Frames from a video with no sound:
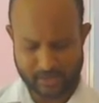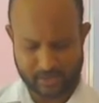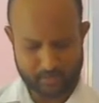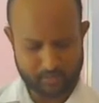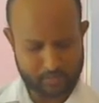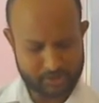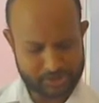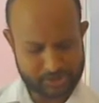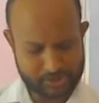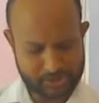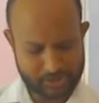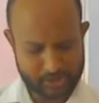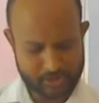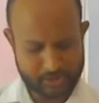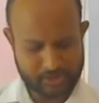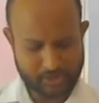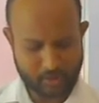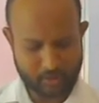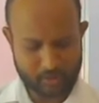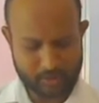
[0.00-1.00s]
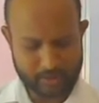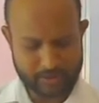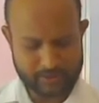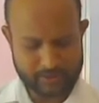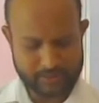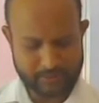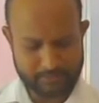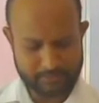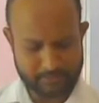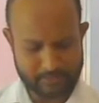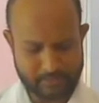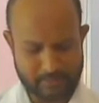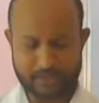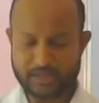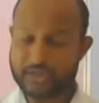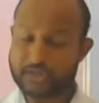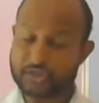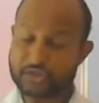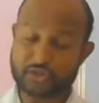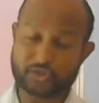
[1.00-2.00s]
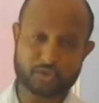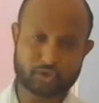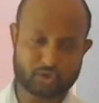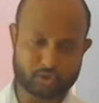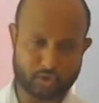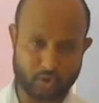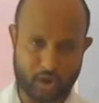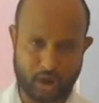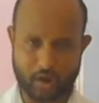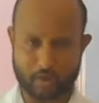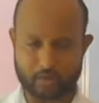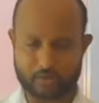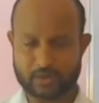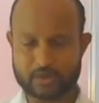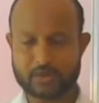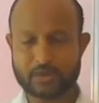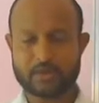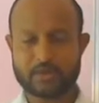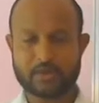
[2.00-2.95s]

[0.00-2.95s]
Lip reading: which the organism needs to throw out,